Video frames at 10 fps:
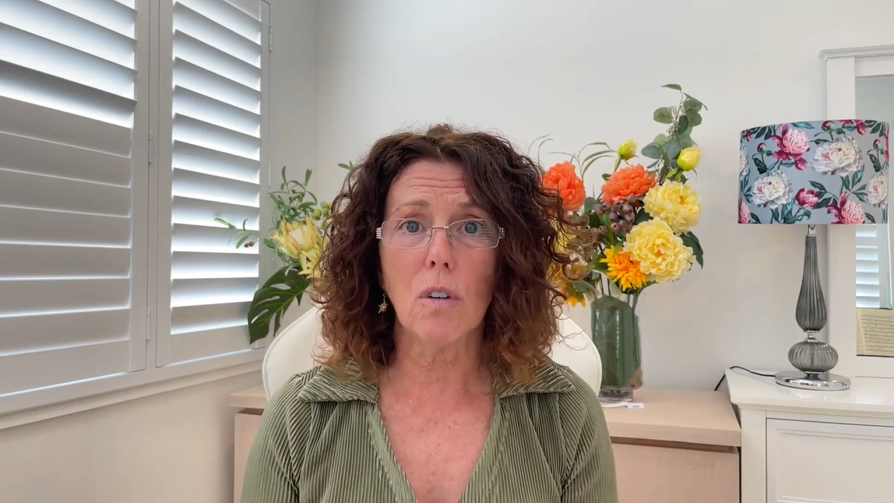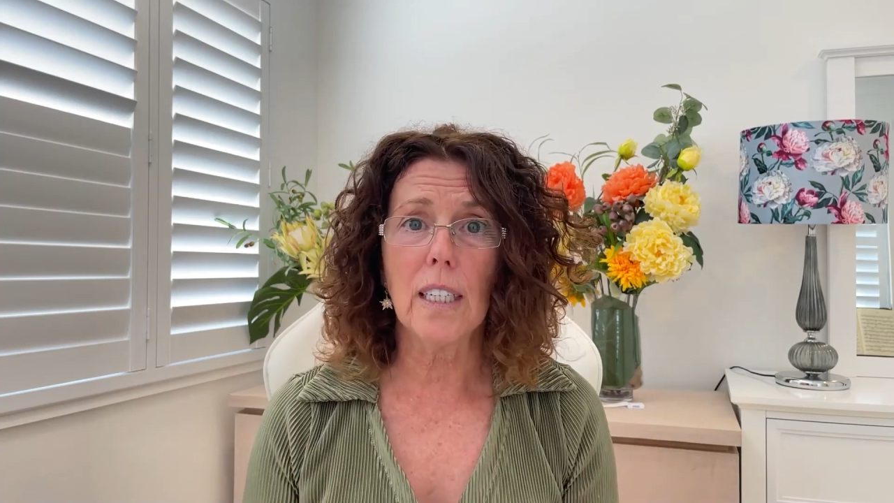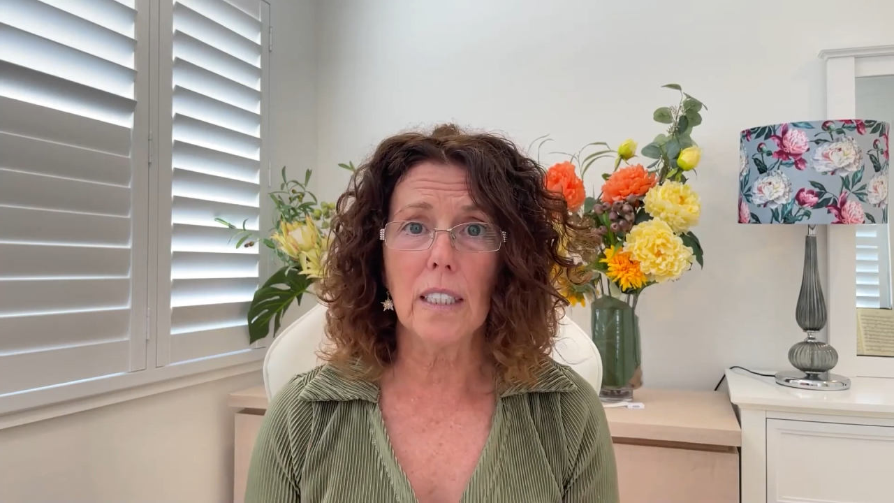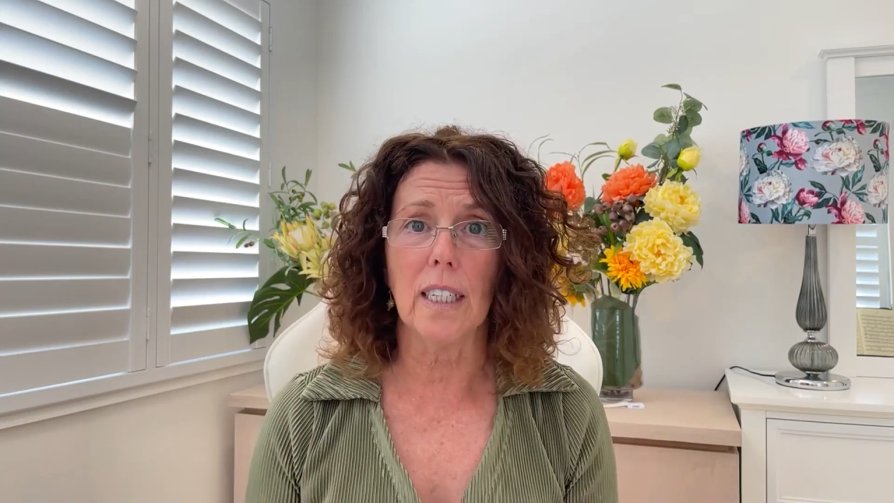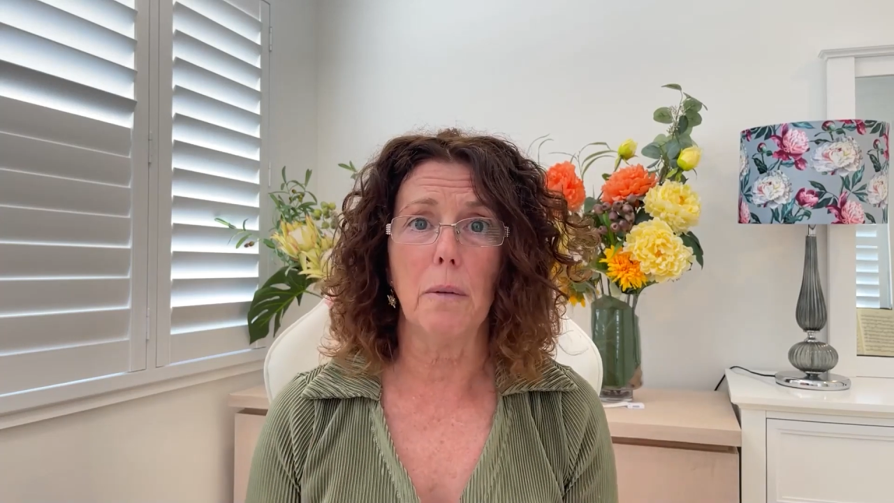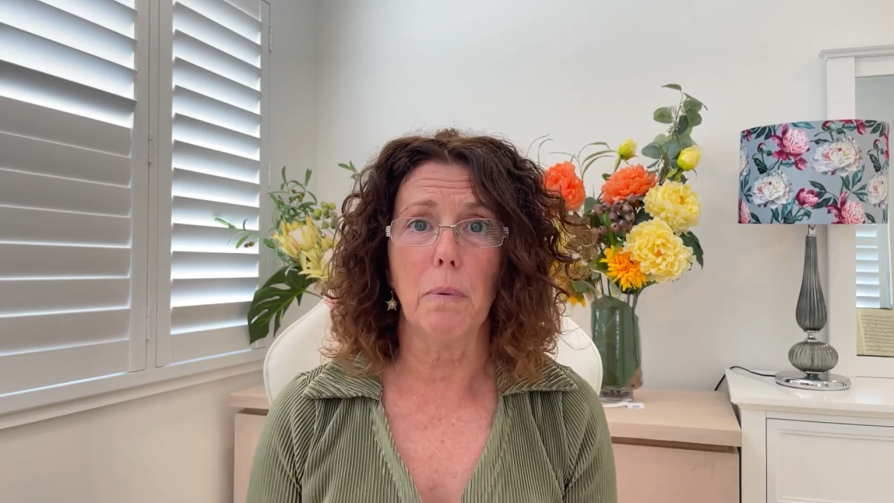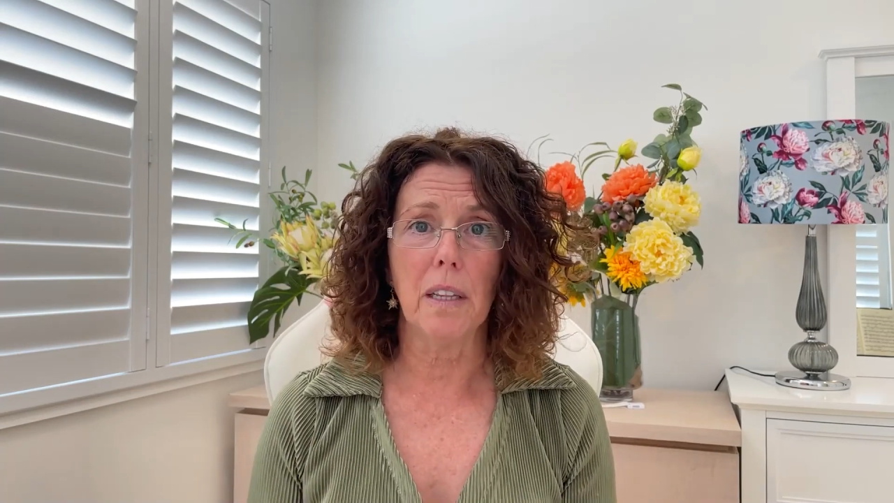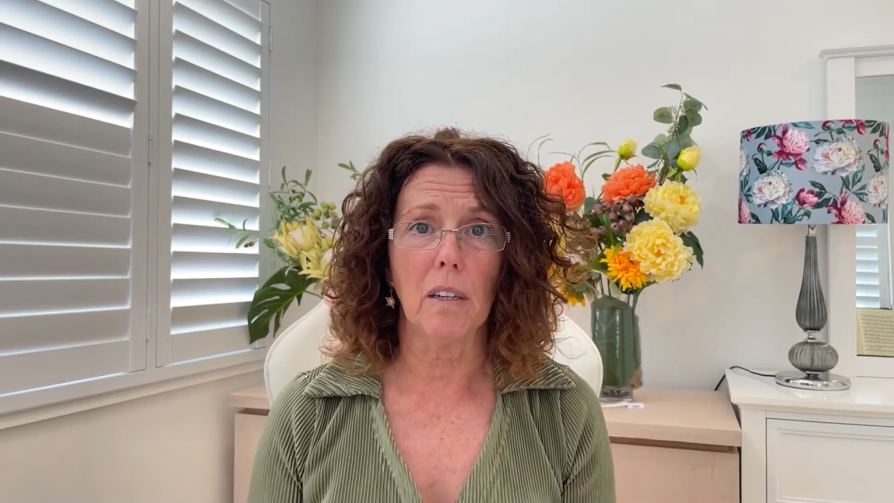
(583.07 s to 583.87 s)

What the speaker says: in deep in the